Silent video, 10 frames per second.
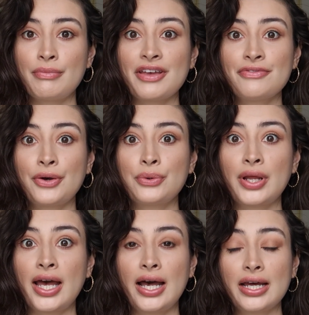My phone
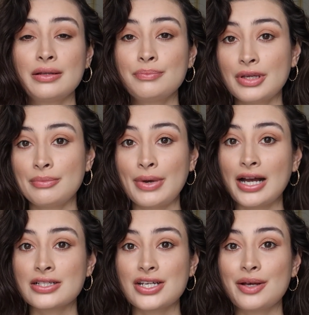hadn't been
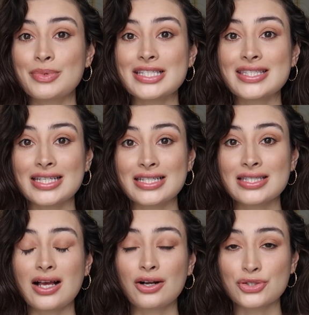backed up
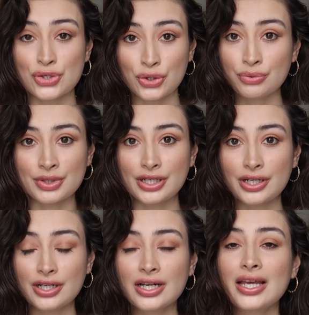since
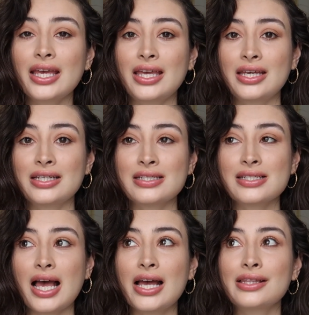October,
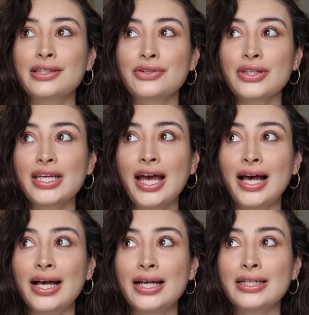and I literally
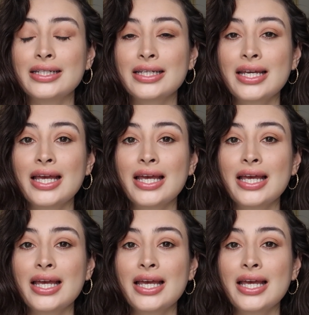had